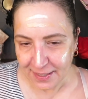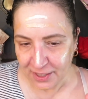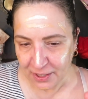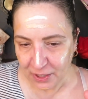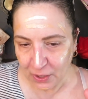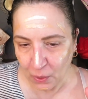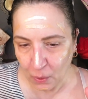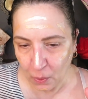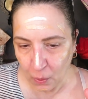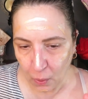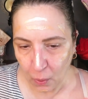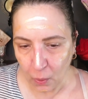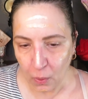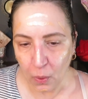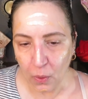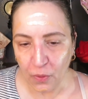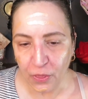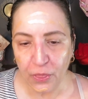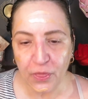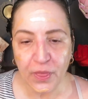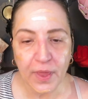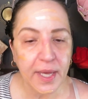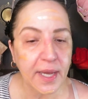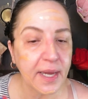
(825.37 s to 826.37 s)
The whole
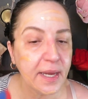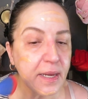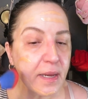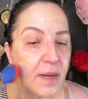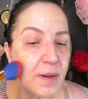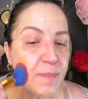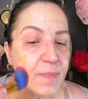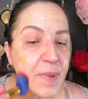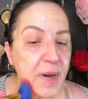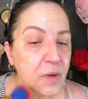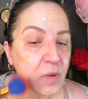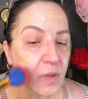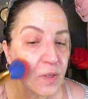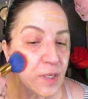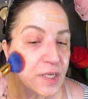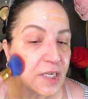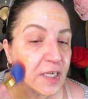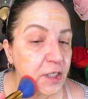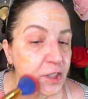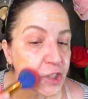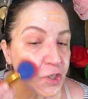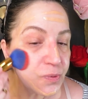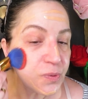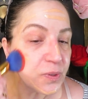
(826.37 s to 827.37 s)
thing about
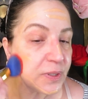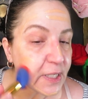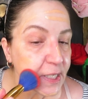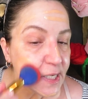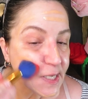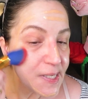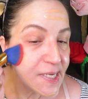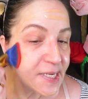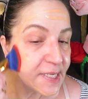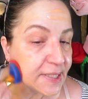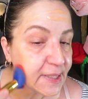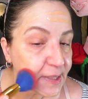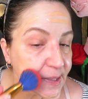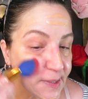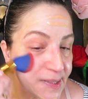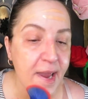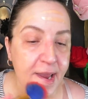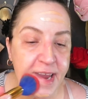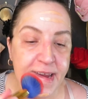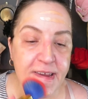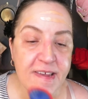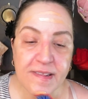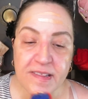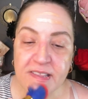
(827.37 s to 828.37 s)
luxury is
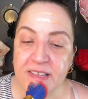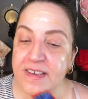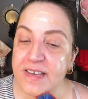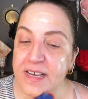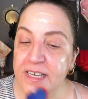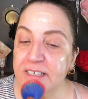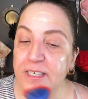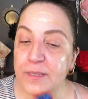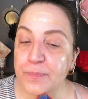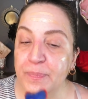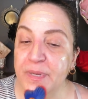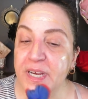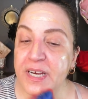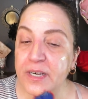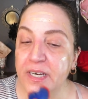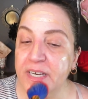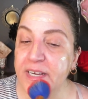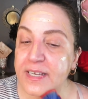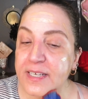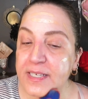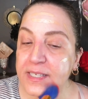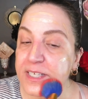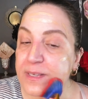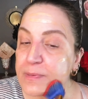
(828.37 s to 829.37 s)
A, the
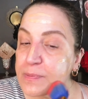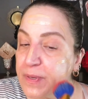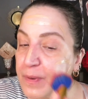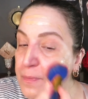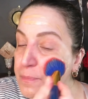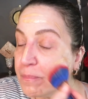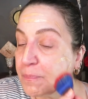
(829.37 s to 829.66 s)
experience,